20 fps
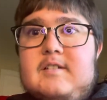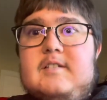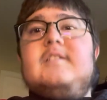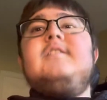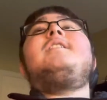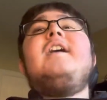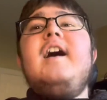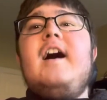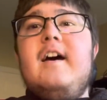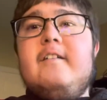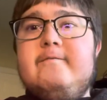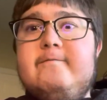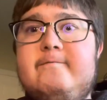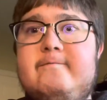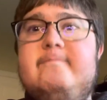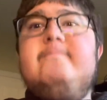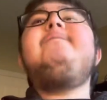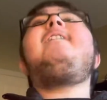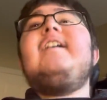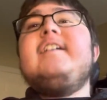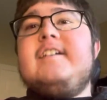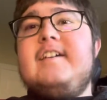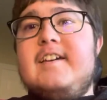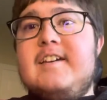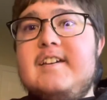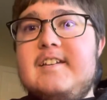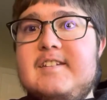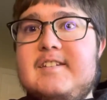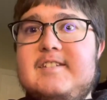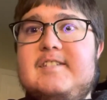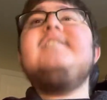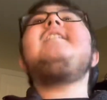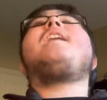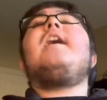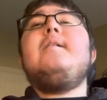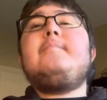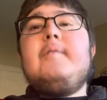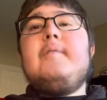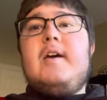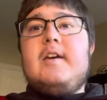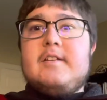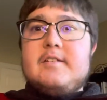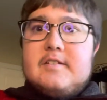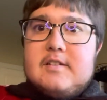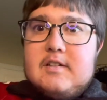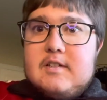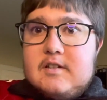God fucking damn it.